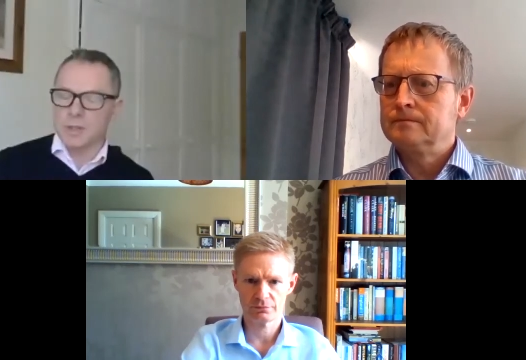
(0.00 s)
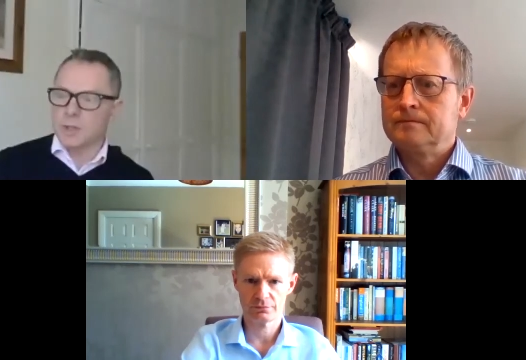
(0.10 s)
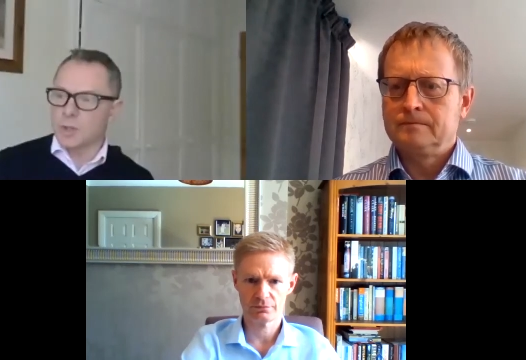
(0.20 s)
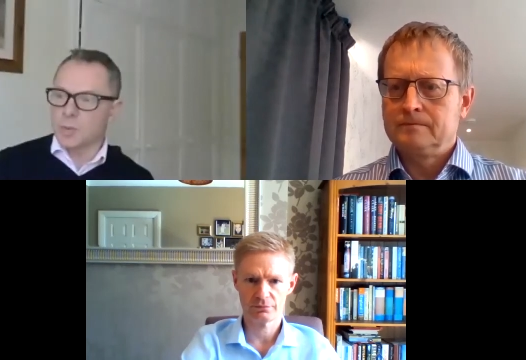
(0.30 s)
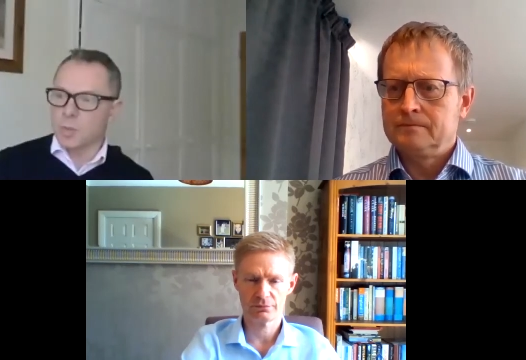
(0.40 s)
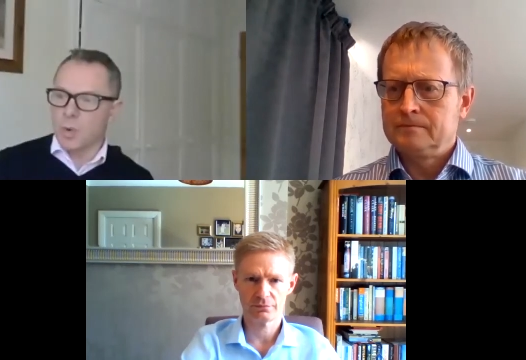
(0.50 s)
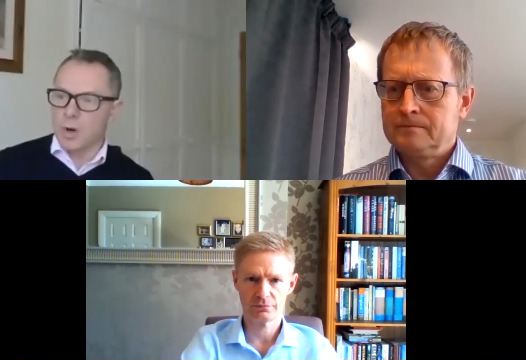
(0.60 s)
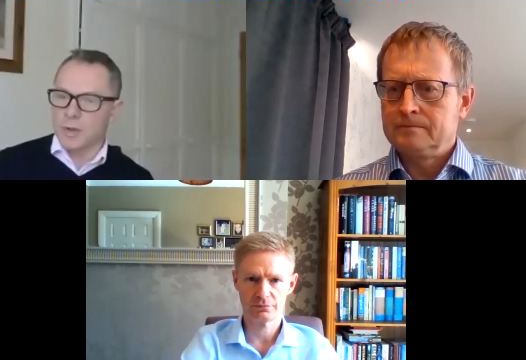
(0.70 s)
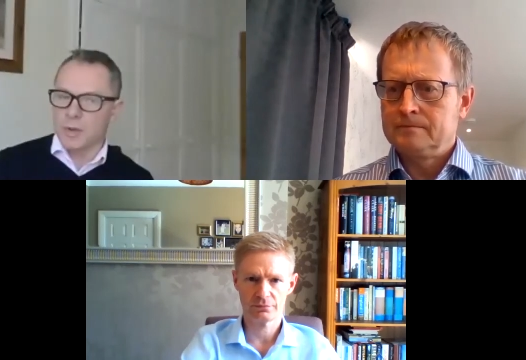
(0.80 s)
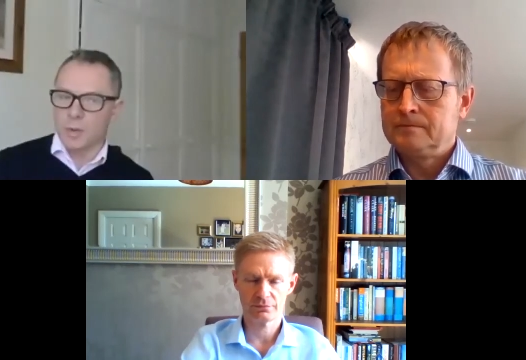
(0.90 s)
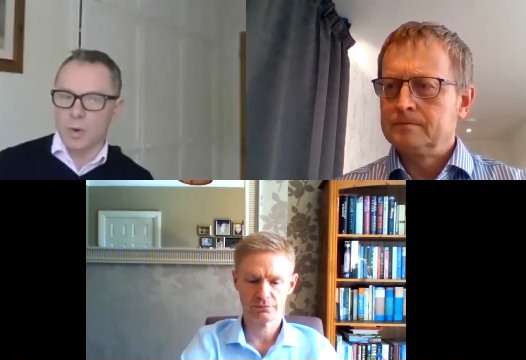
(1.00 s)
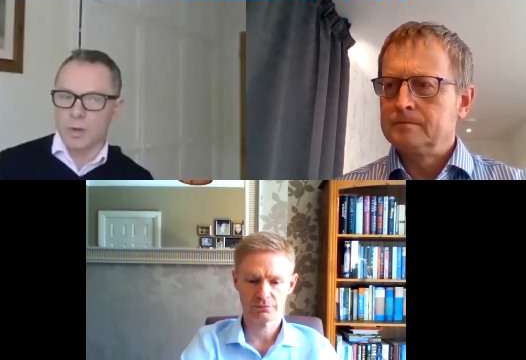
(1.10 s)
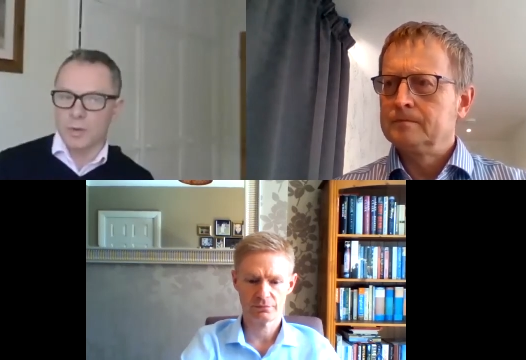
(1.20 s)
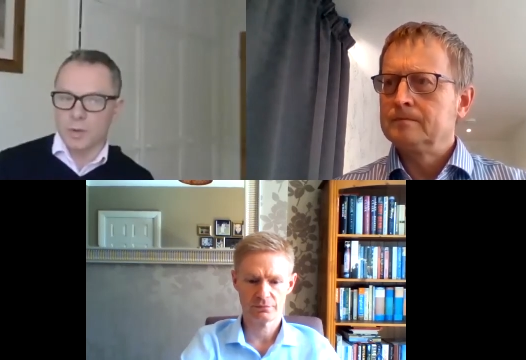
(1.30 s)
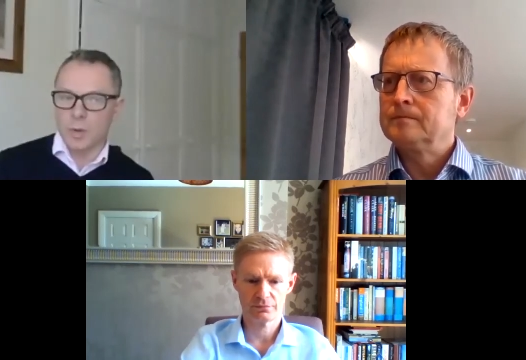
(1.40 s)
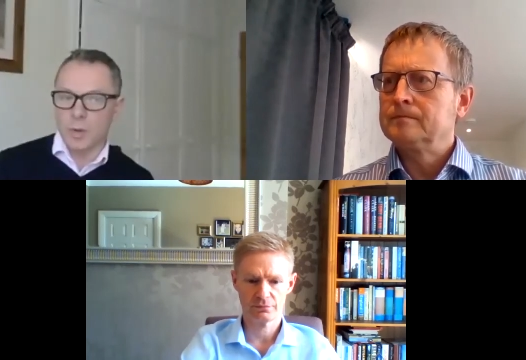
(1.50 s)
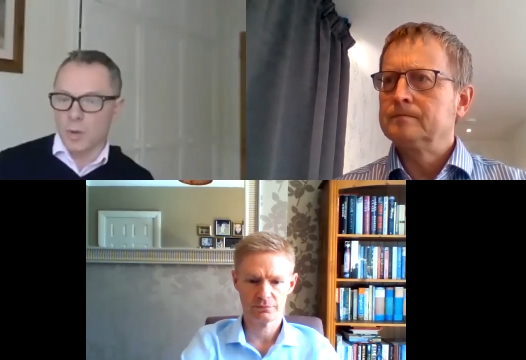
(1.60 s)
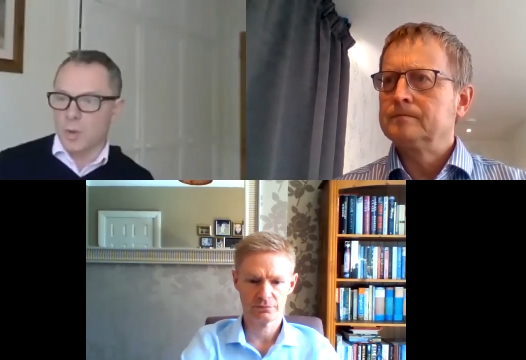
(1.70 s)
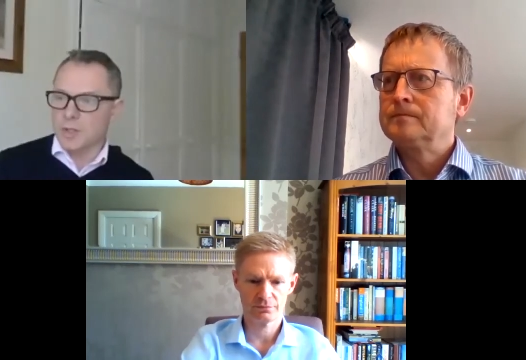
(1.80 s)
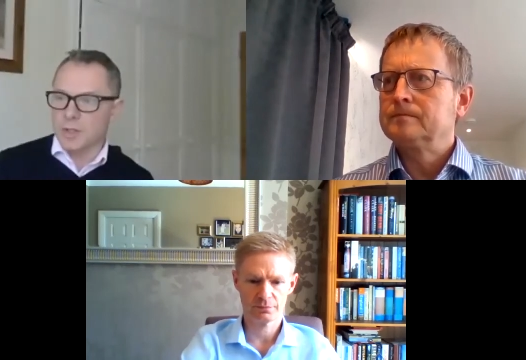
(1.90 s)
Speaker 1: but there's just one one
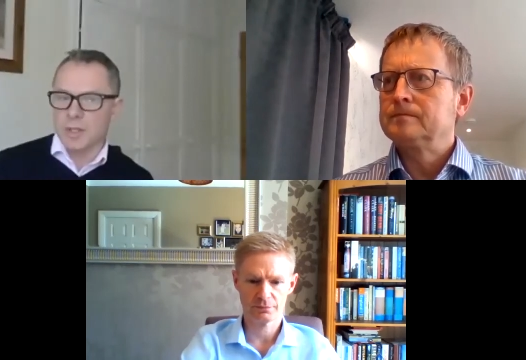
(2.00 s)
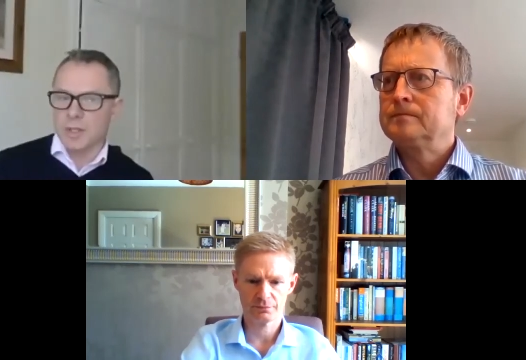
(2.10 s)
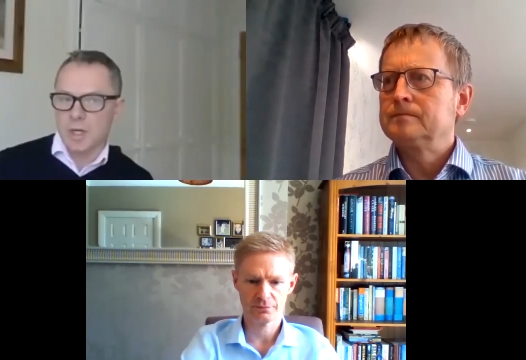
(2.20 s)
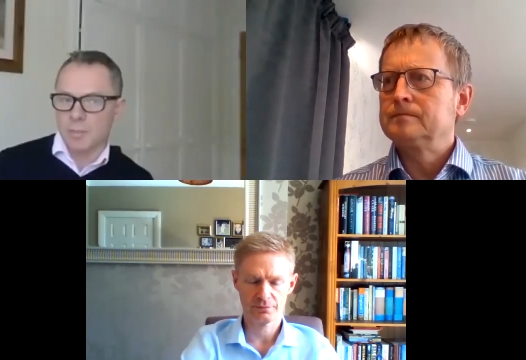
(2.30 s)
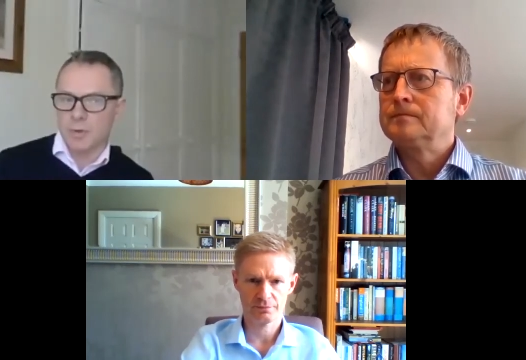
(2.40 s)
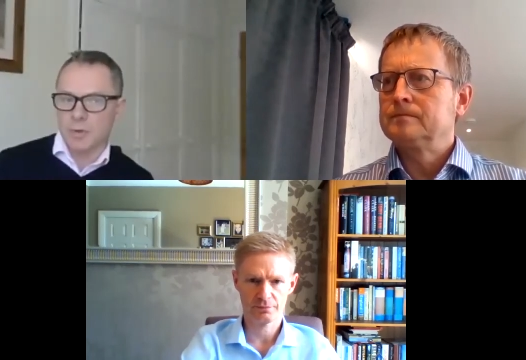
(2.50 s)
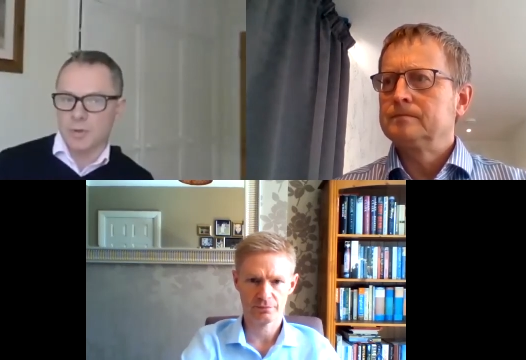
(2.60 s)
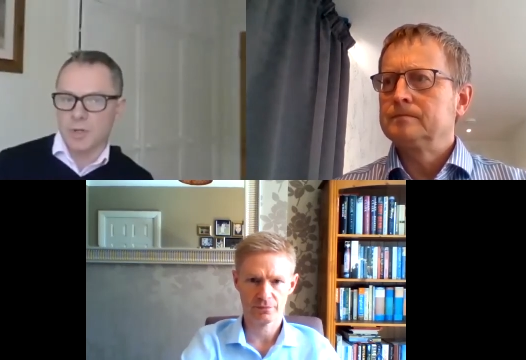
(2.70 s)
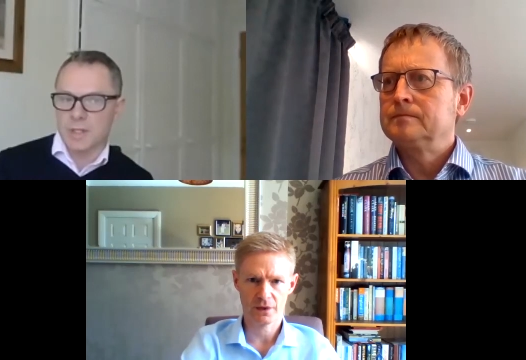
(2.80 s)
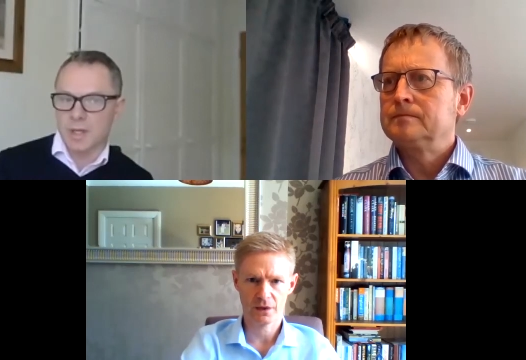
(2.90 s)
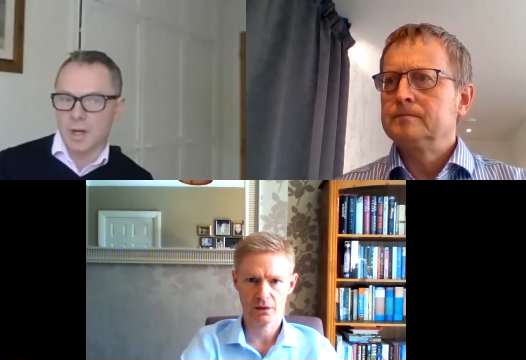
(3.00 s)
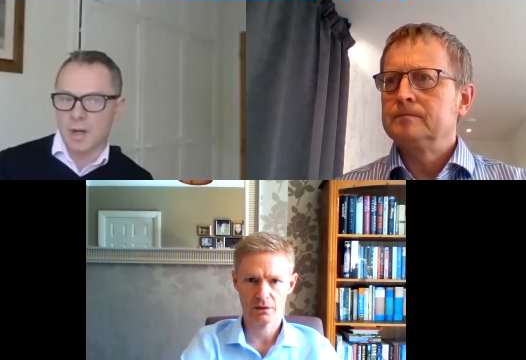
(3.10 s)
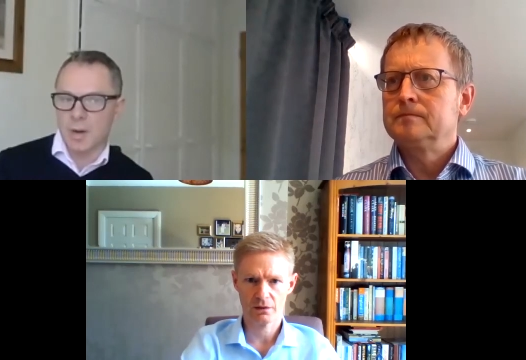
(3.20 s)
quick question that's come through, Tris, that I,